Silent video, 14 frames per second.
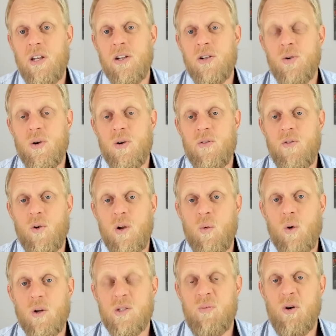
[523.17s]
to 240
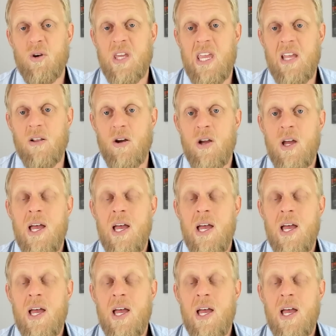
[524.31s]
watts per kilo